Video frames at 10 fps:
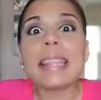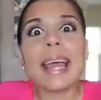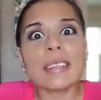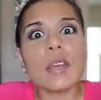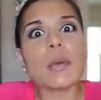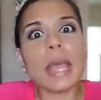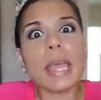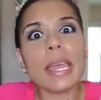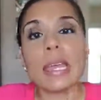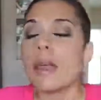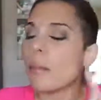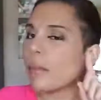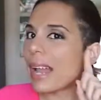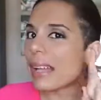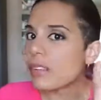and that's okay.
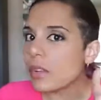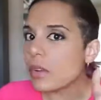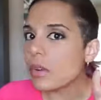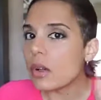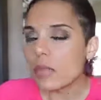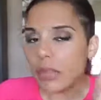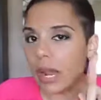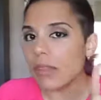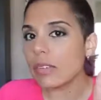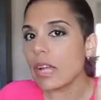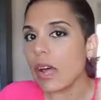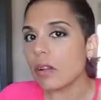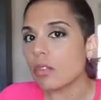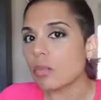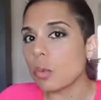But I knew that
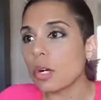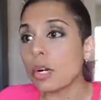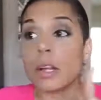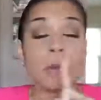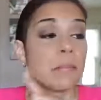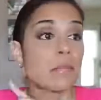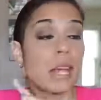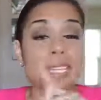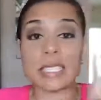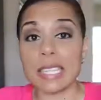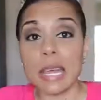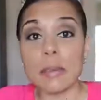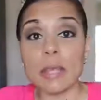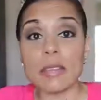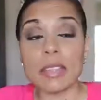avocados were a
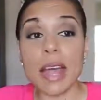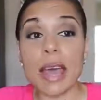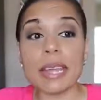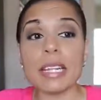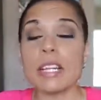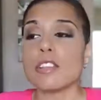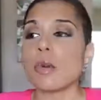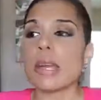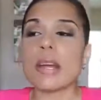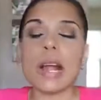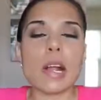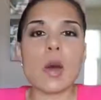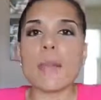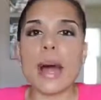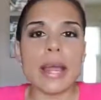staple of the diet, so here I
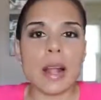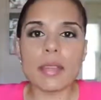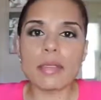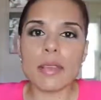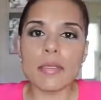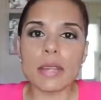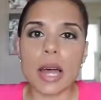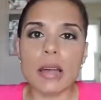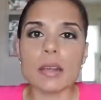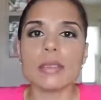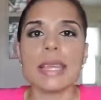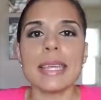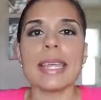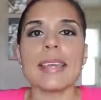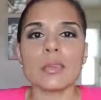go buying all these avocados,
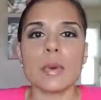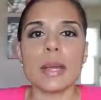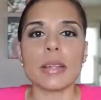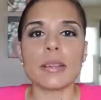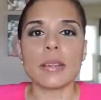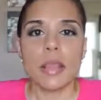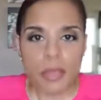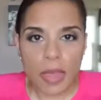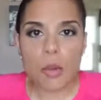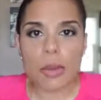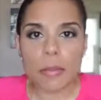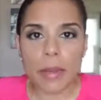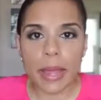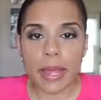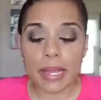and guess what? They went
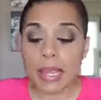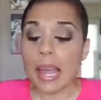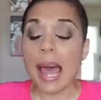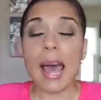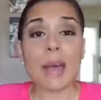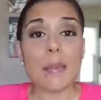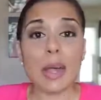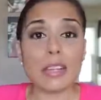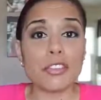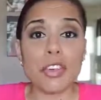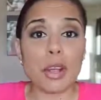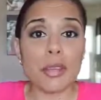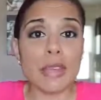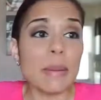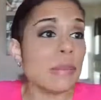bad. I bought a
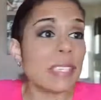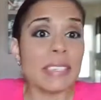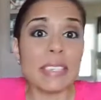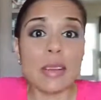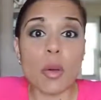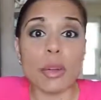jug of MCT